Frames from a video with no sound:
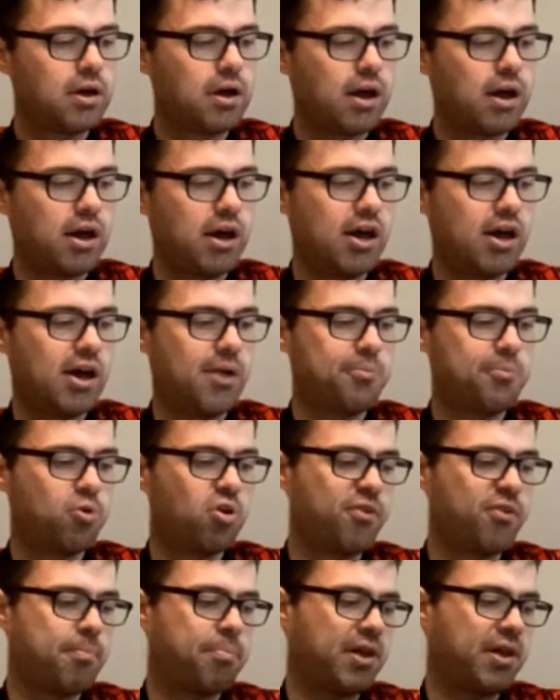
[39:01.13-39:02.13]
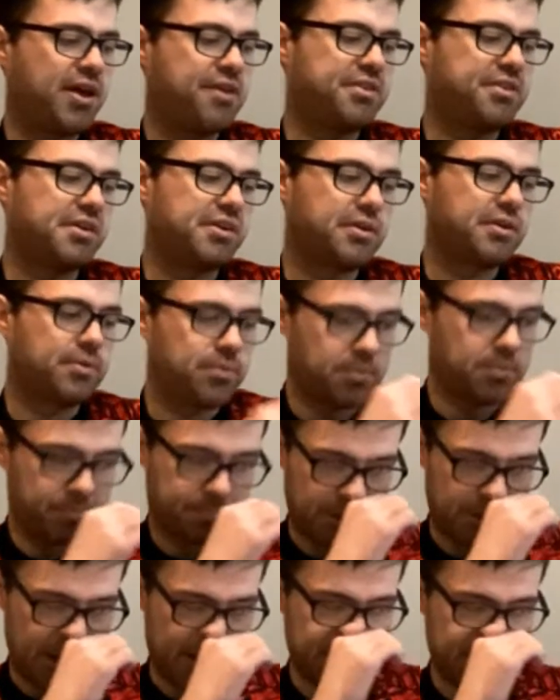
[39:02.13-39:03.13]
Other players that
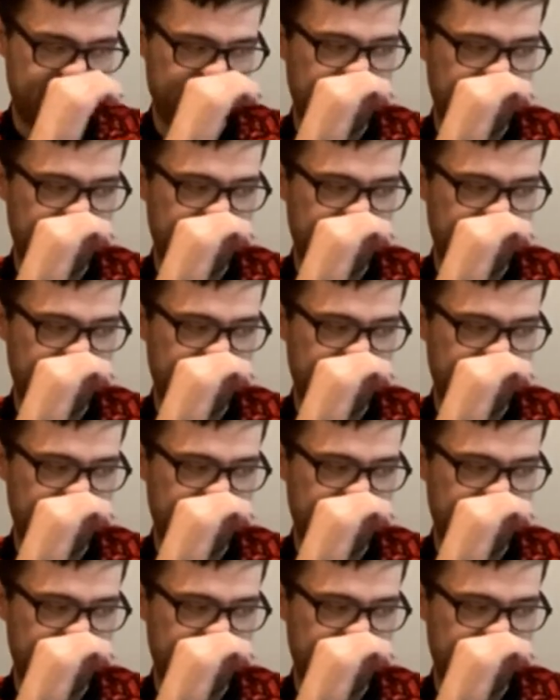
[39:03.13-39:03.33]
played in